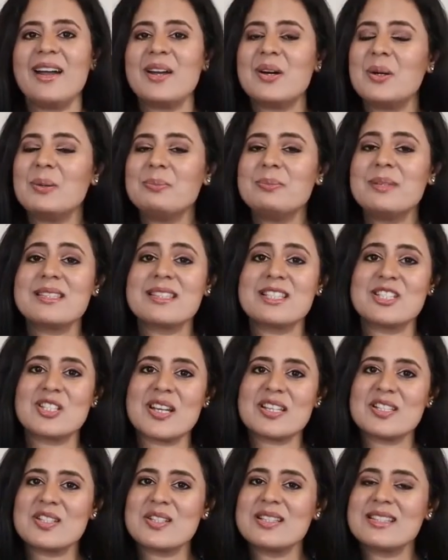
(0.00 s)
I hope the
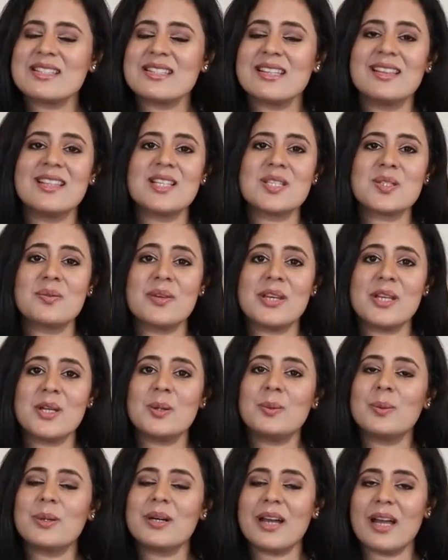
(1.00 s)
suggestions in this
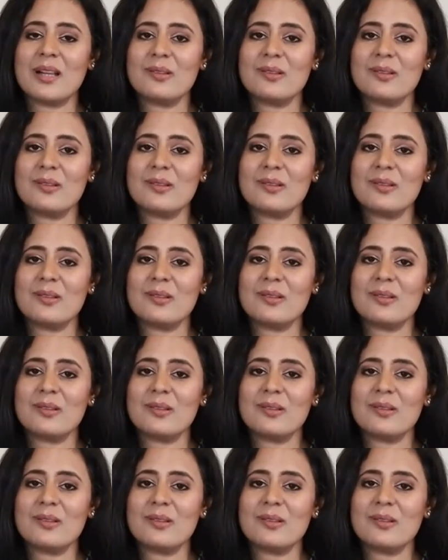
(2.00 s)
video were